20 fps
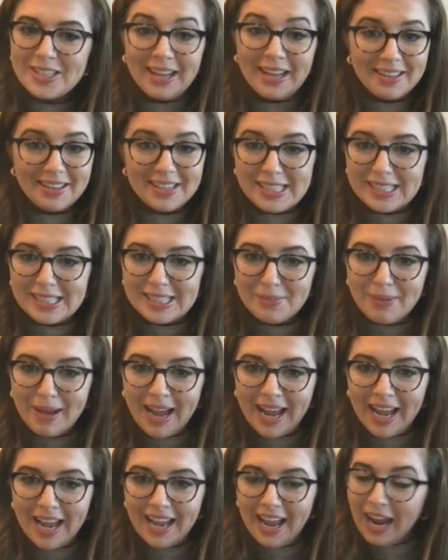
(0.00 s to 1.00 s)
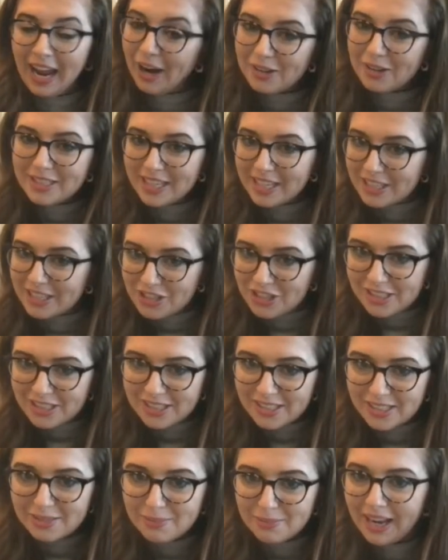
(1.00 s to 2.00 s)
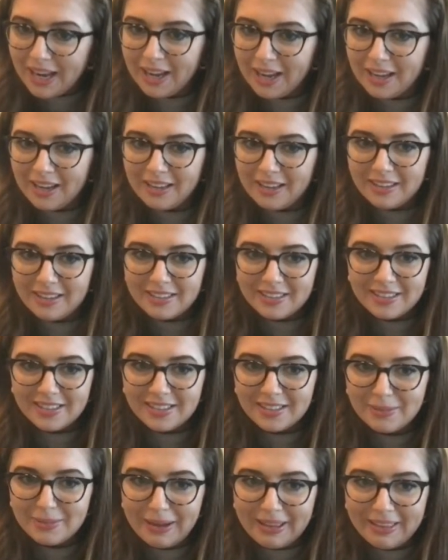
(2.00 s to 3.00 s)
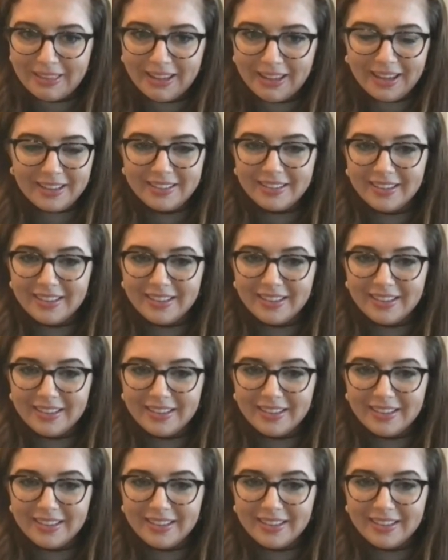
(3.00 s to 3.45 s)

Like, this is my heritage. This is my my thing.